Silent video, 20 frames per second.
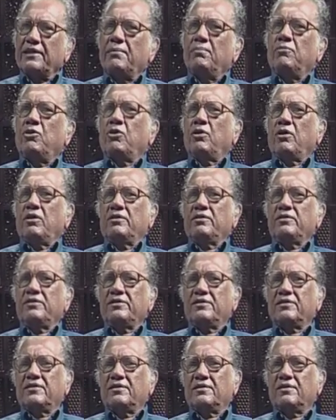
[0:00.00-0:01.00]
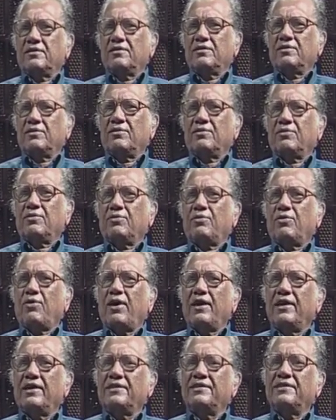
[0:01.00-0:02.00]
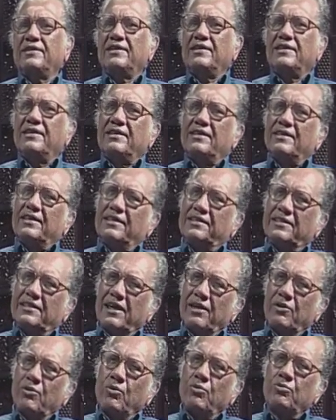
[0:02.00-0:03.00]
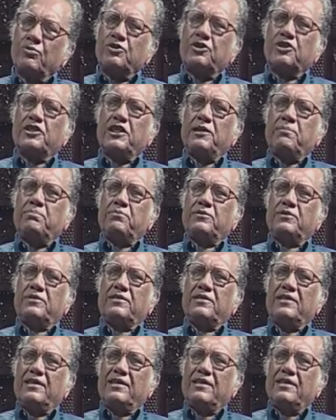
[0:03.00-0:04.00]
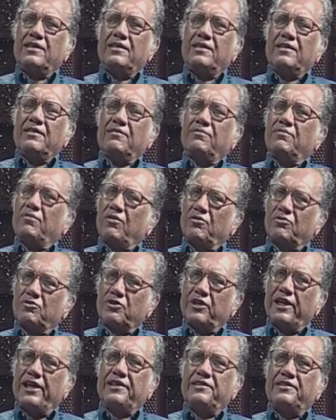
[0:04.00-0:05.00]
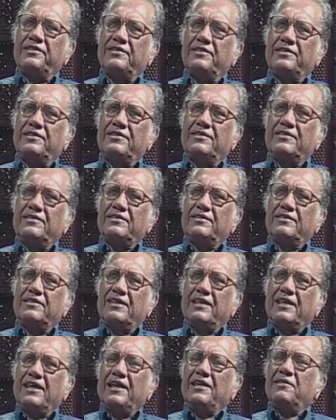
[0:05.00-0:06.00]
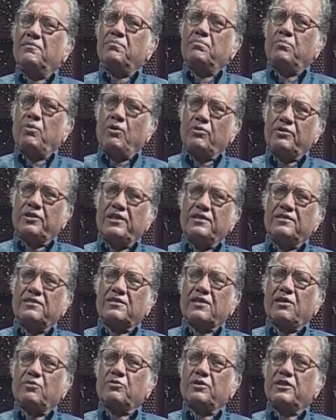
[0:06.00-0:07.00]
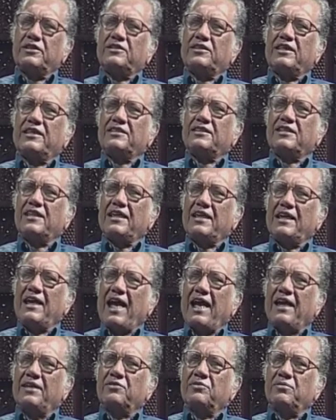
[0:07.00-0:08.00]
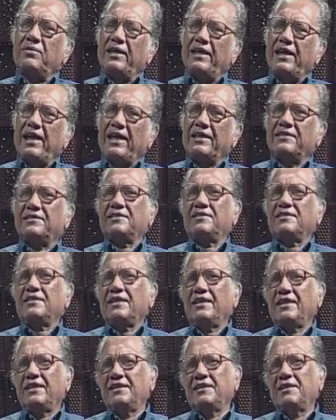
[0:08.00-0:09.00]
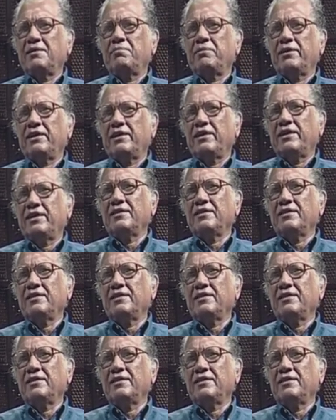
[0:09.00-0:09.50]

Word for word: the Mughals, who had their own ships for trade in both in Southeast Asia as well as in the Middle